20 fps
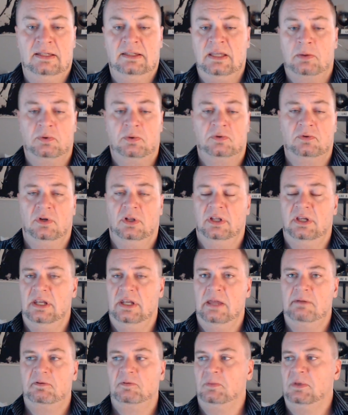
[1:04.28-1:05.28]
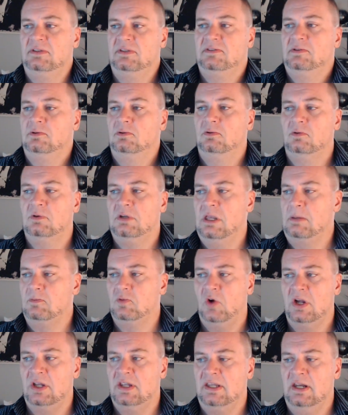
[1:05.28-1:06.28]
would really enable me to keep
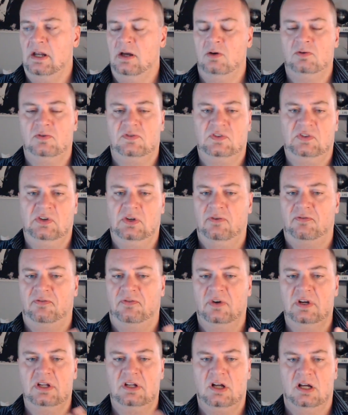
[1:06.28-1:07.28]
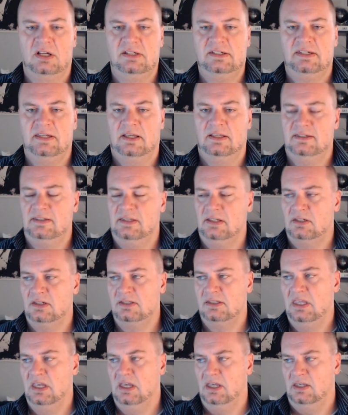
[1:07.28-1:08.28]
cranking out free content such as
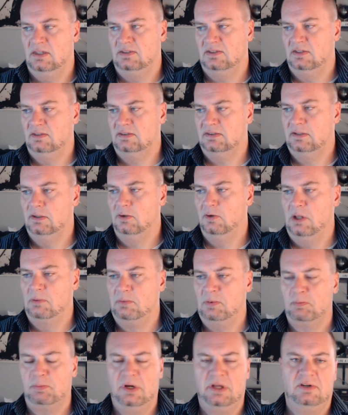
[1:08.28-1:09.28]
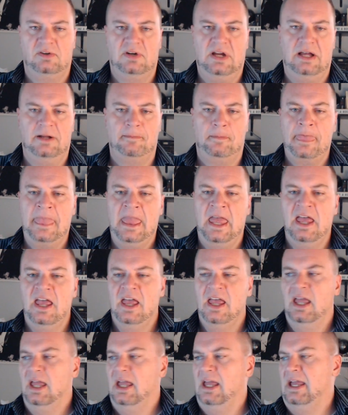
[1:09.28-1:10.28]
this. So help a brother out.
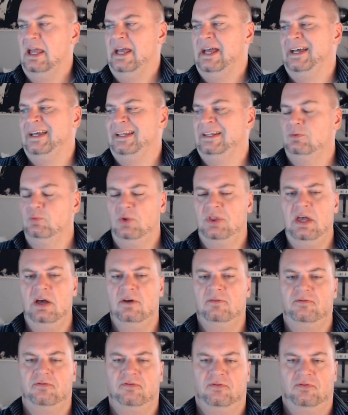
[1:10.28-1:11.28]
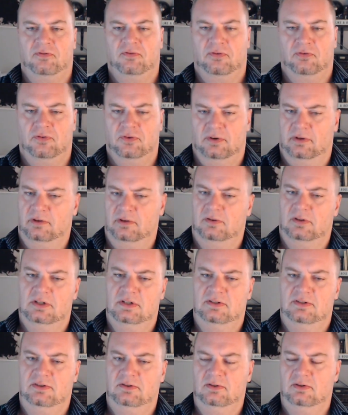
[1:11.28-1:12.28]
And without further
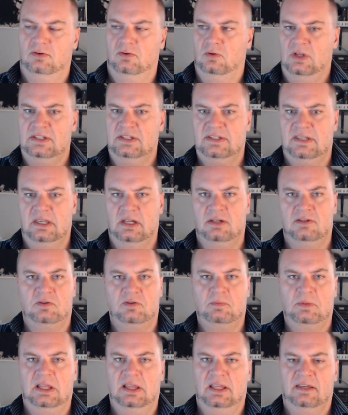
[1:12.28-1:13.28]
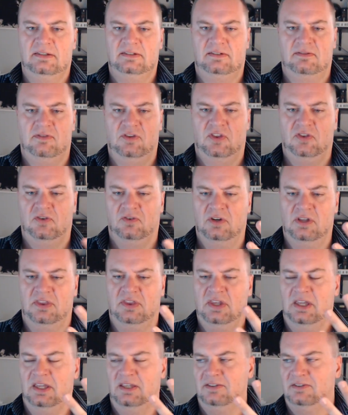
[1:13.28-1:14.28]
ado, let's get into my list of the three
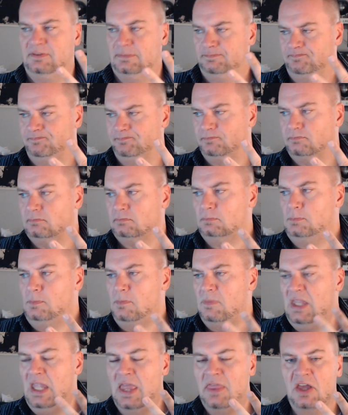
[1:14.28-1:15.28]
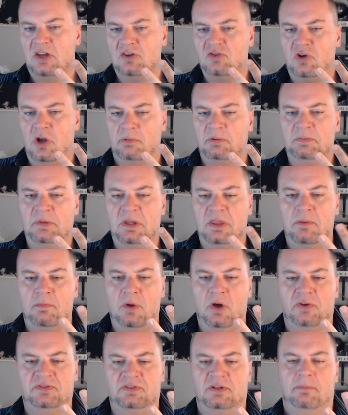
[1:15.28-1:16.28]
things that trouble me the
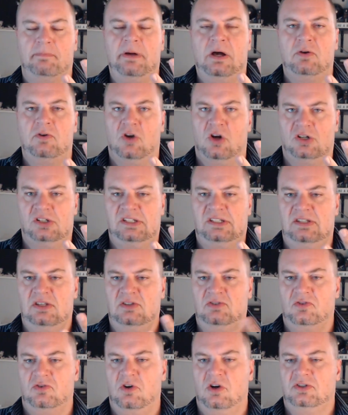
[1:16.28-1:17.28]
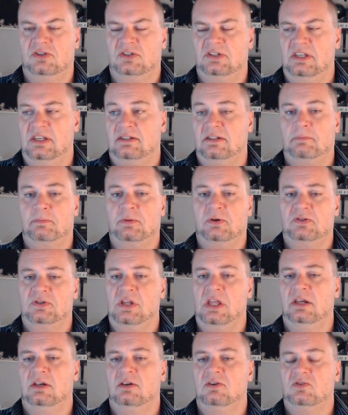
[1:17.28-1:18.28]
most about narcissist or narcissistic
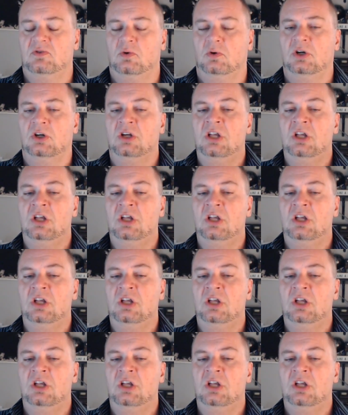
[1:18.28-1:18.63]
personality disorder.